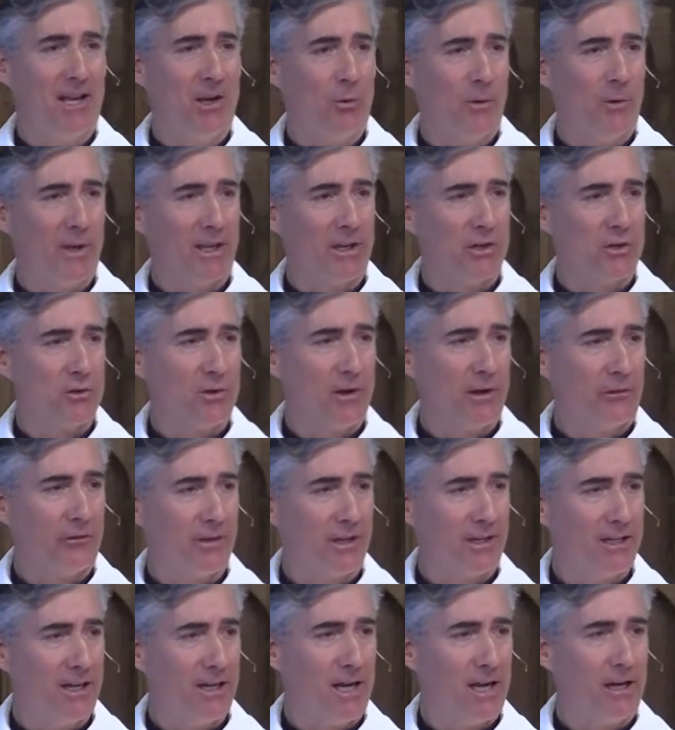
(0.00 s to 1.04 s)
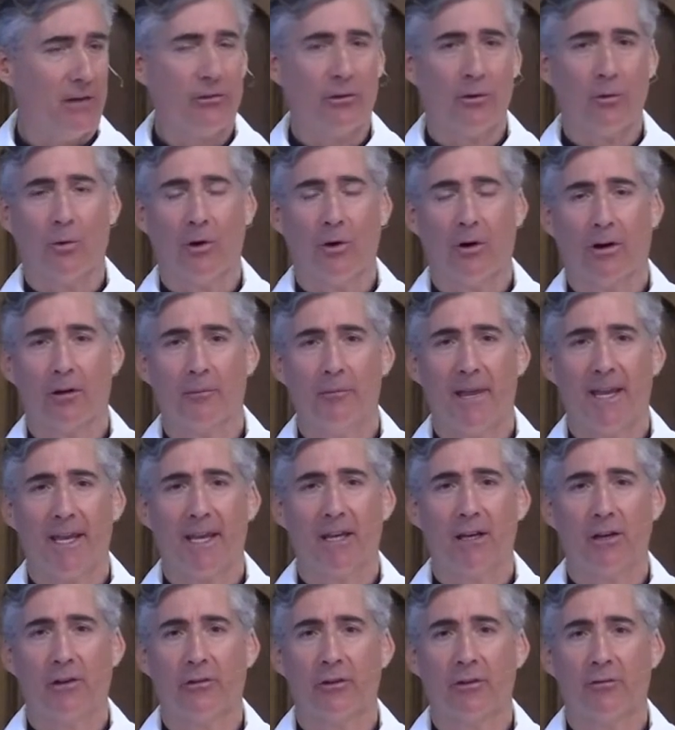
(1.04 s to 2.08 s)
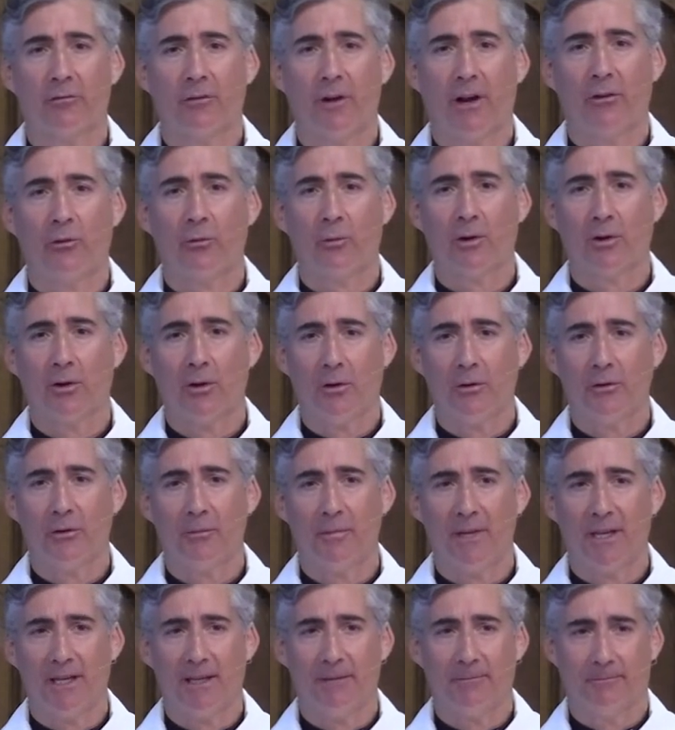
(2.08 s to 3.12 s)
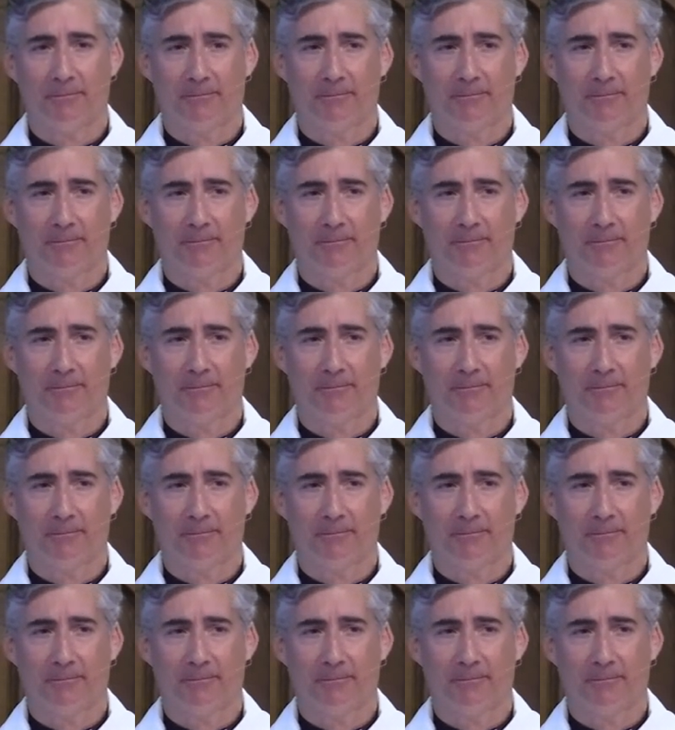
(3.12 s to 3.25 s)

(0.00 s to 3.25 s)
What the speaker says: We can trust that God is at work making us the friends we're called to be.